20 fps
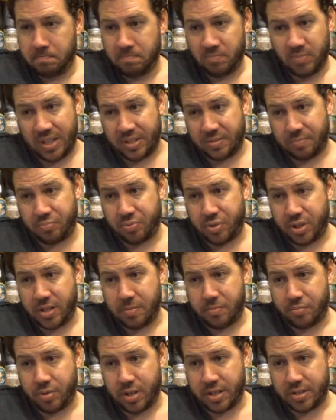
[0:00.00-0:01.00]
That's pretty
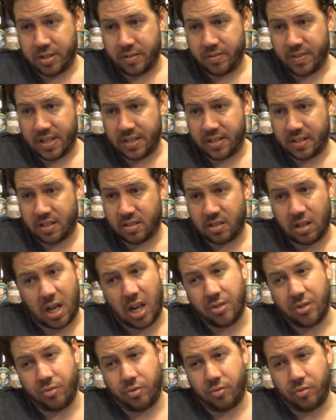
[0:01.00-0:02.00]
impressive. That's
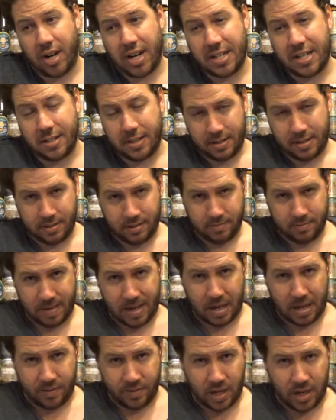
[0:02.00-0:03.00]
100 ratings
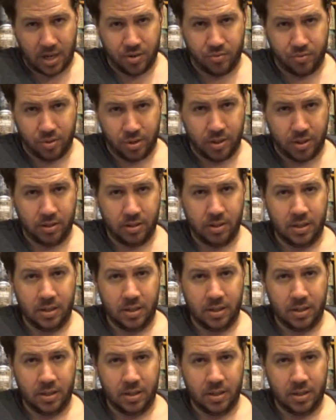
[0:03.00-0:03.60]
out of 100.